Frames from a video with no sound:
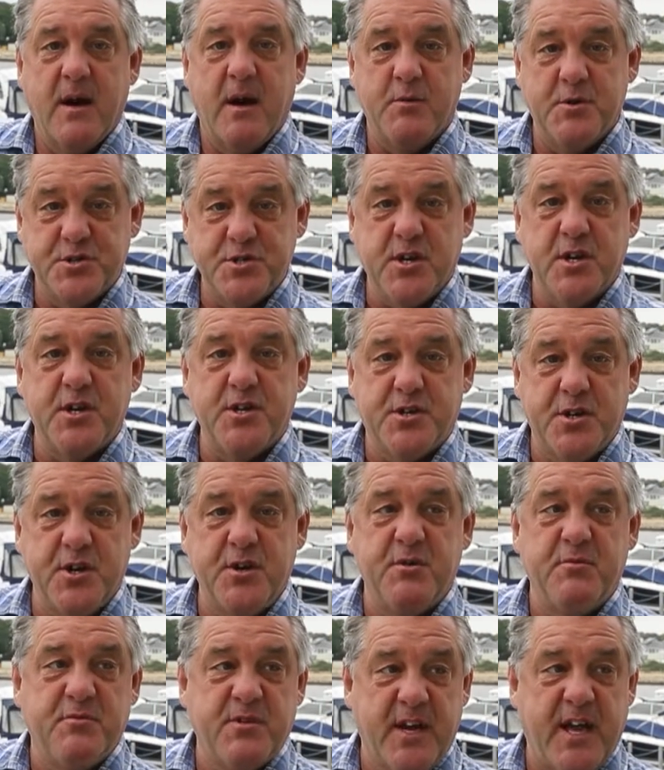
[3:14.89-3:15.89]
I was going to
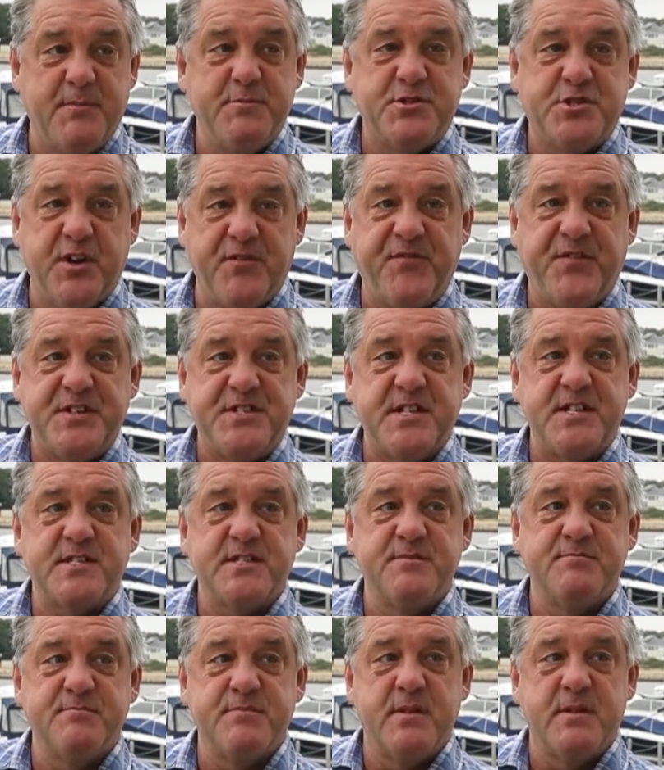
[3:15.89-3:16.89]
do chemistry, physics,
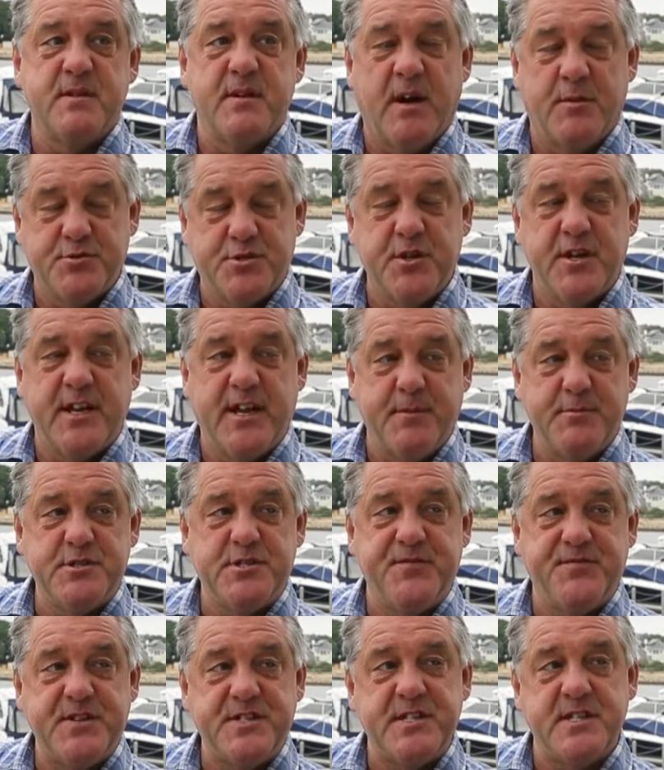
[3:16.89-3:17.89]
and I was doing
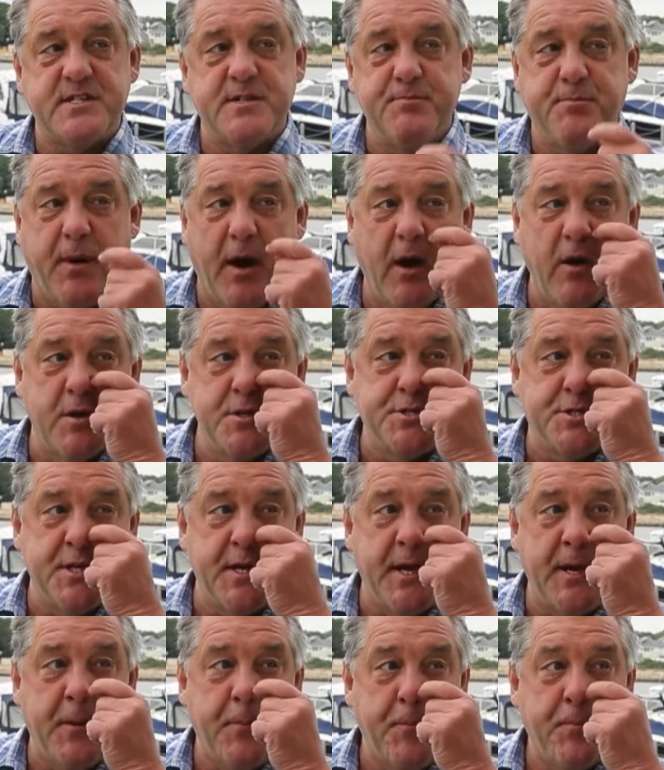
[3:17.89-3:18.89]
chemistry, physics and
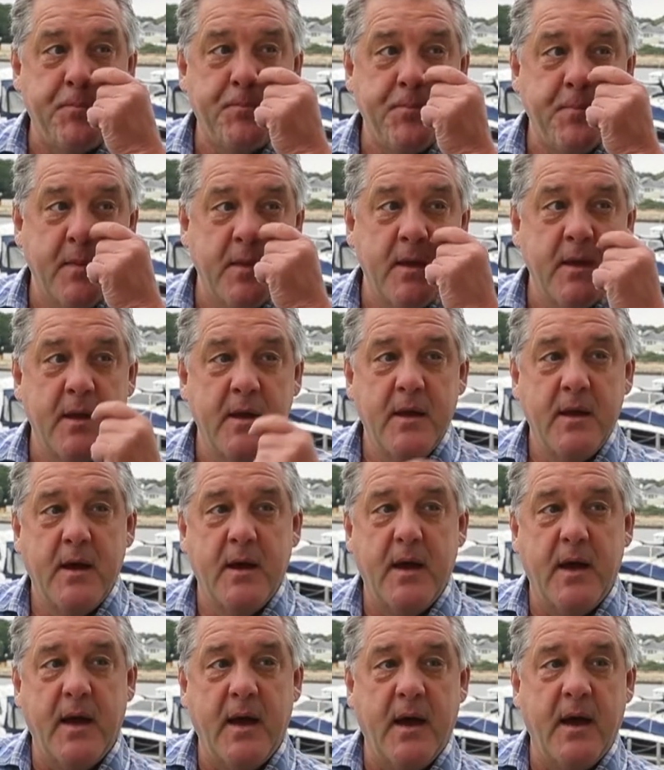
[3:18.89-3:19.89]
biology
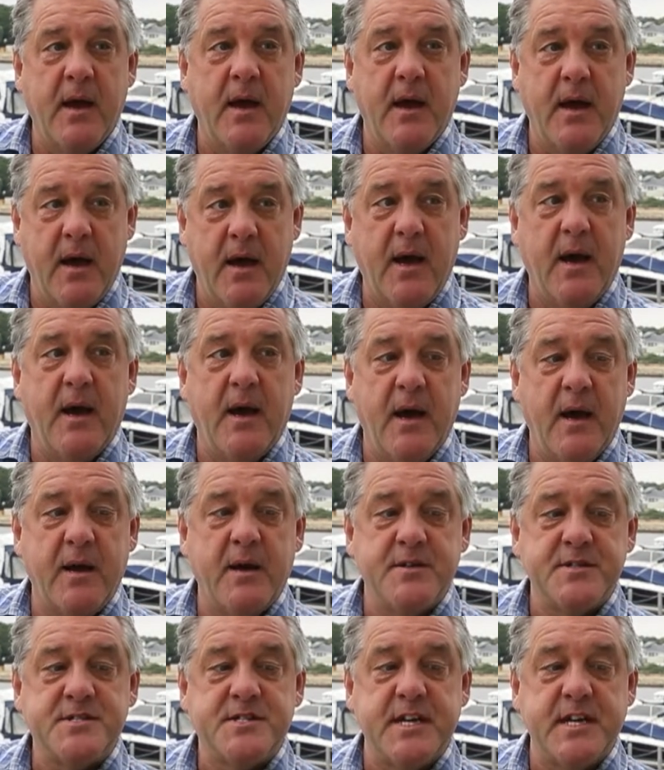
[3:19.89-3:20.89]

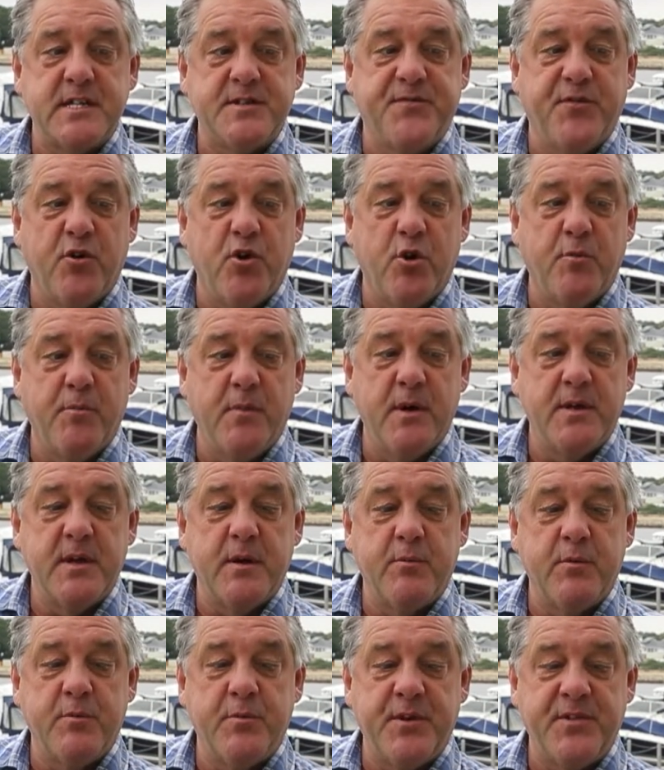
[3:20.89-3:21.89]
at sixth form,
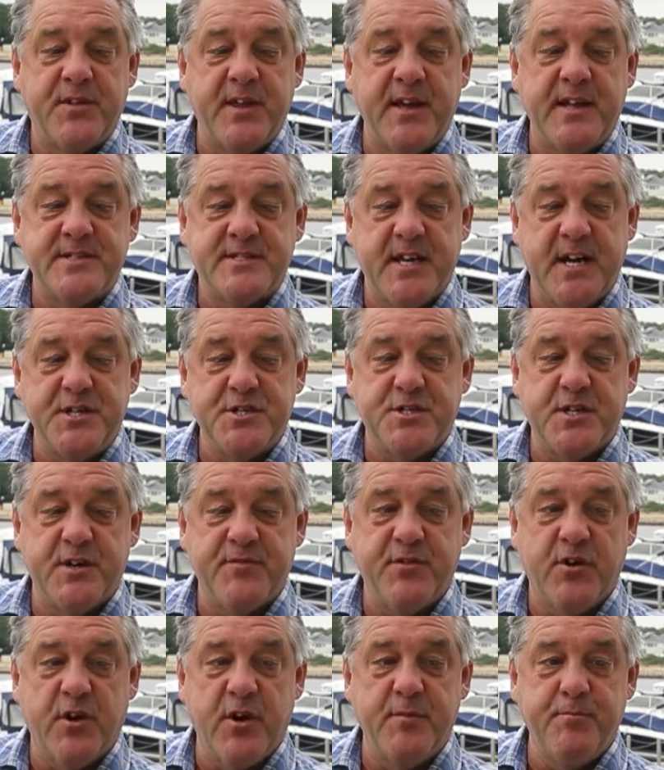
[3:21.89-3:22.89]
with the intention
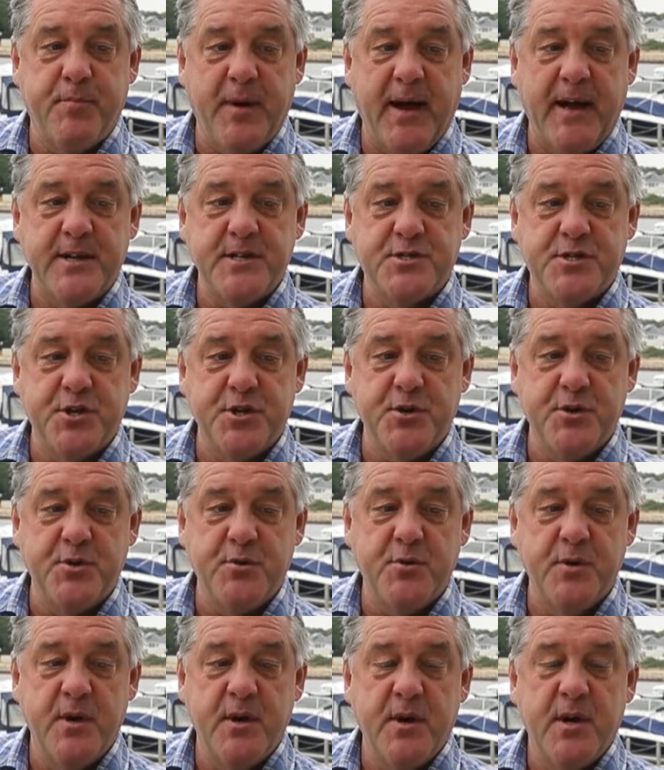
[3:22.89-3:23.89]
of going back to
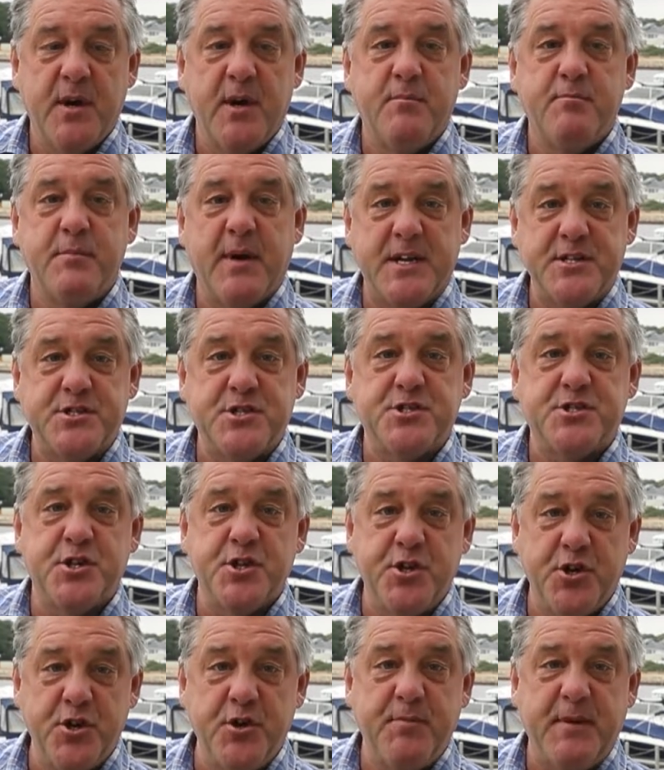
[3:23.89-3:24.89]
Manchester
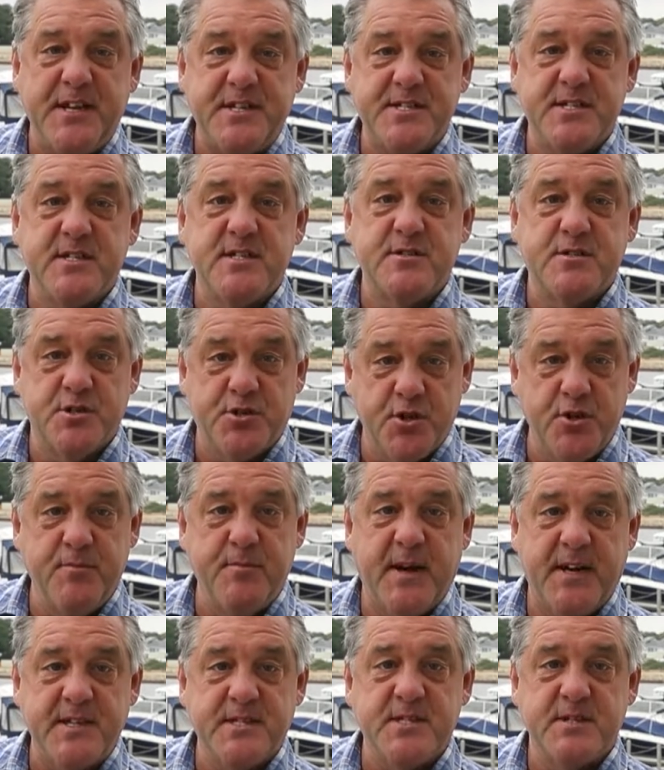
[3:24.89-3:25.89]
UMIST to do
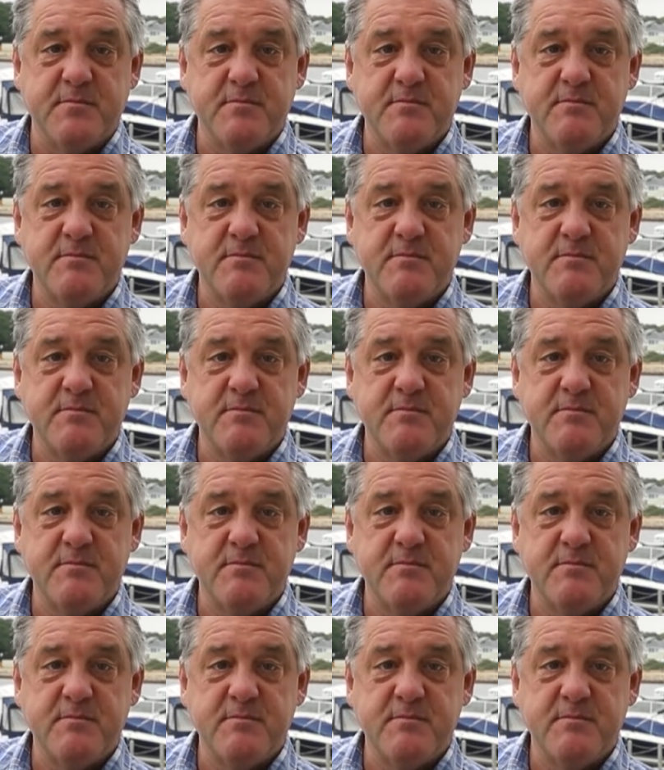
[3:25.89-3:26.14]
medicine.